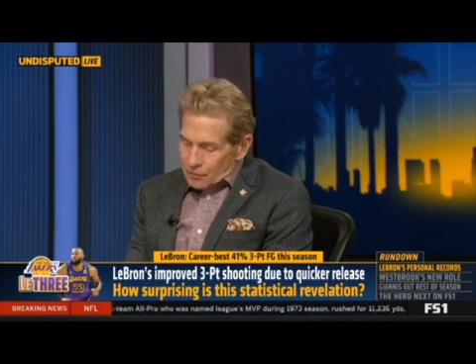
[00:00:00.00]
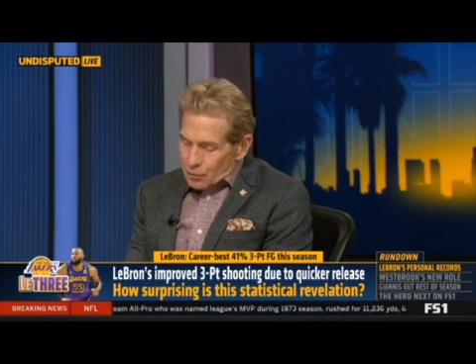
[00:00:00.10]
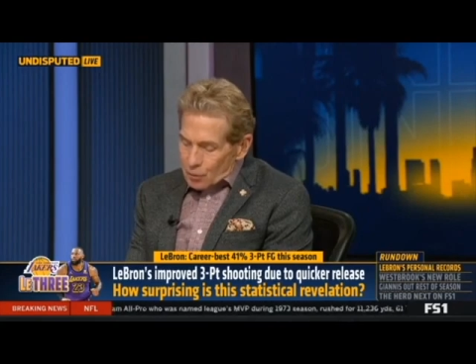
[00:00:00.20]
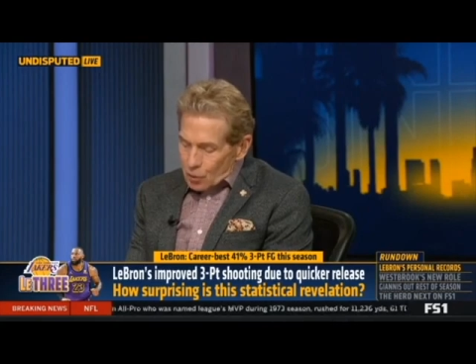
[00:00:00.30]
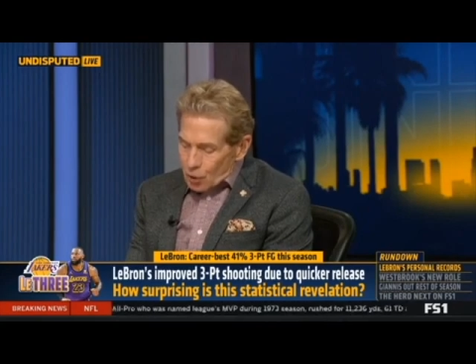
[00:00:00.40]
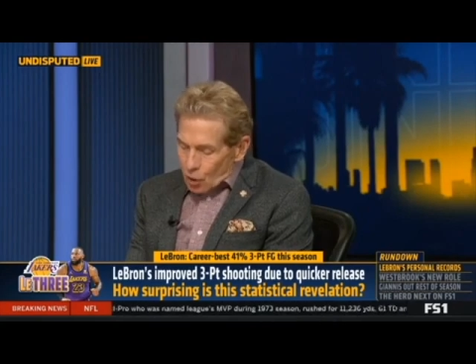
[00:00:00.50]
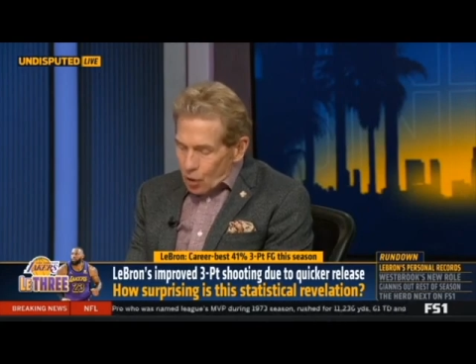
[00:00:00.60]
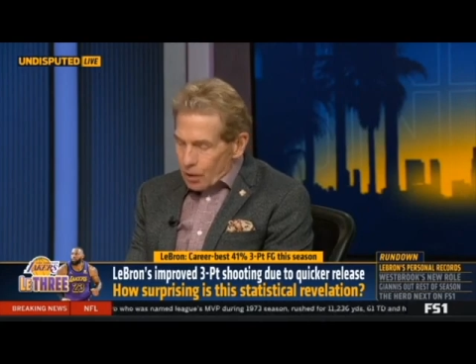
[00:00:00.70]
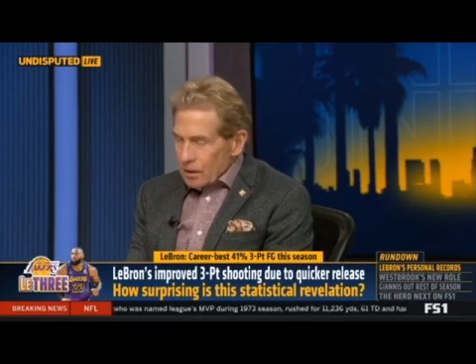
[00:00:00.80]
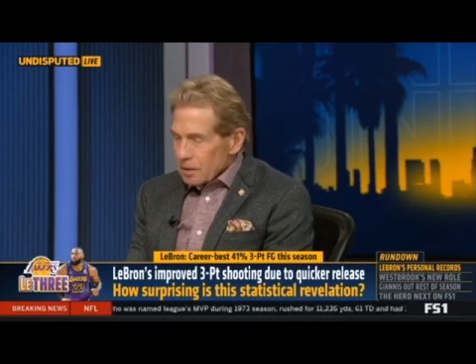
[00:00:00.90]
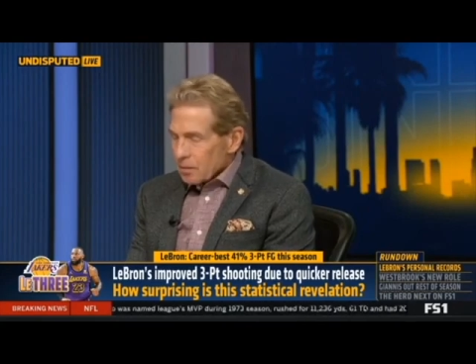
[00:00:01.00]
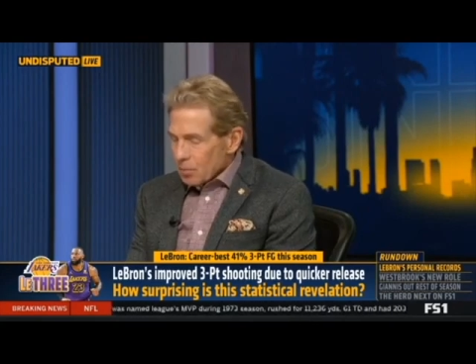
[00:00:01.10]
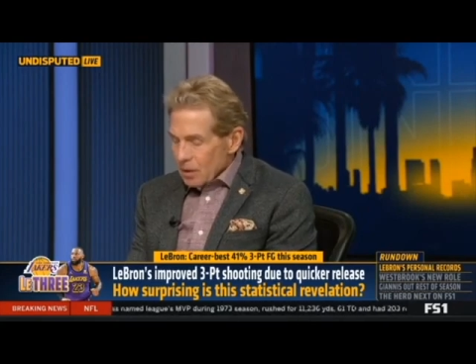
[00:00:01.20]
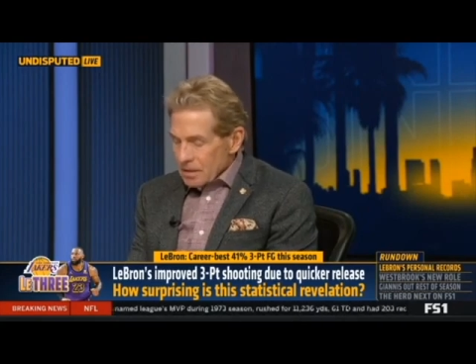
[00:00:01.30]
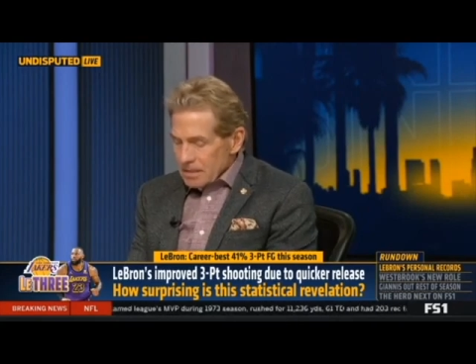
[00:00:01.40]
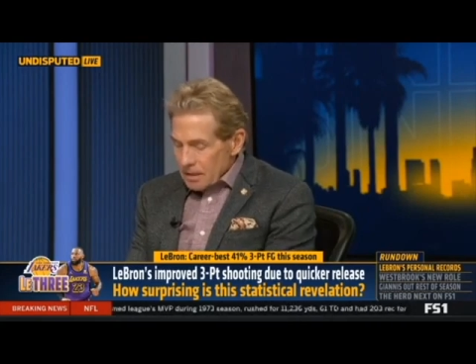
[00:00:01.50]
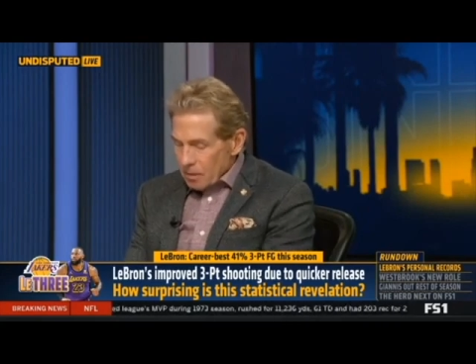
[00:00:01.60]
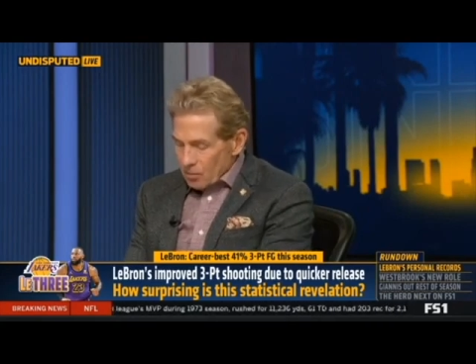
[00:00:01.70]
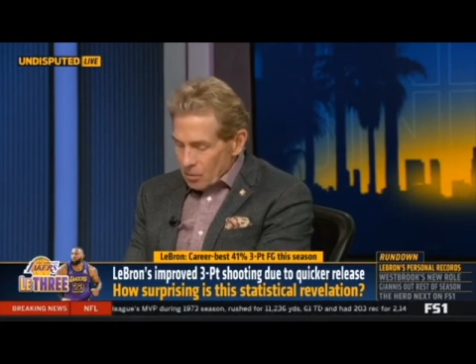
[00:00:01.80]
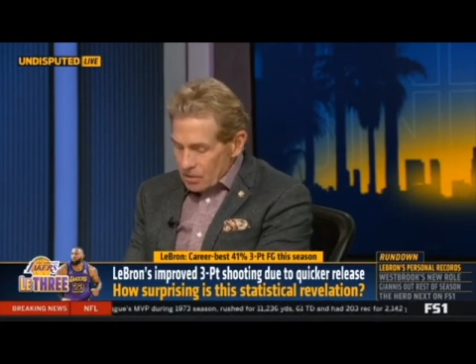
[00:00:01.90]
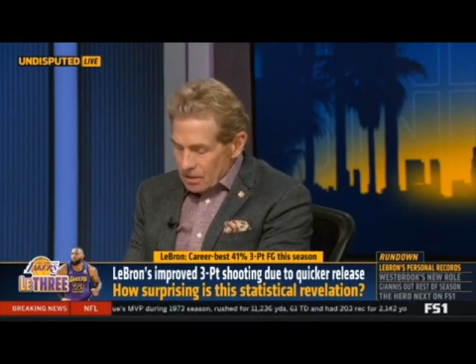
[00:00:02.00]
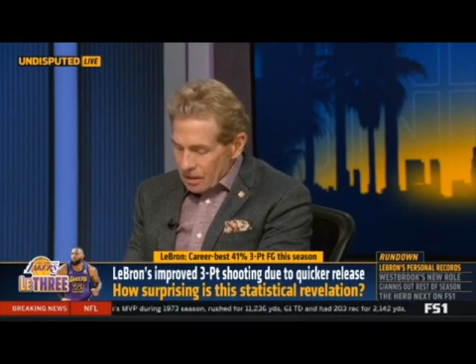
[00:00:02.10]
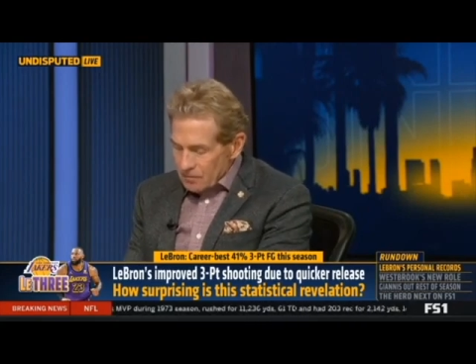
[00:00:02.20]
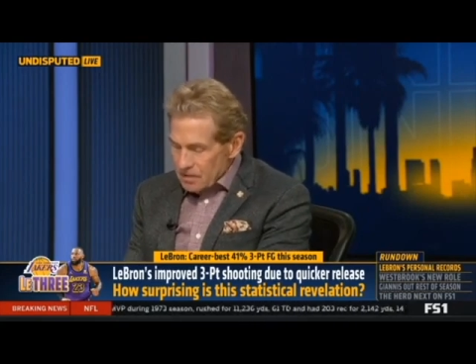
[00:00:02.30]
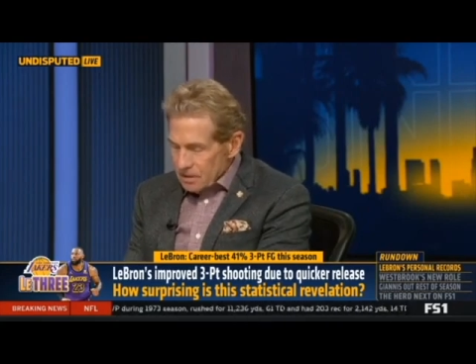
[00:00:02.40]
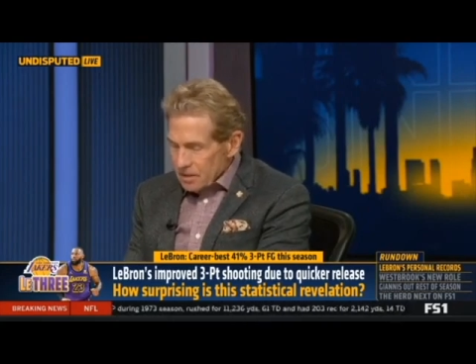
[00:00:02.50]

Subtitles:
you look hard at LeBron's numbers, and obviously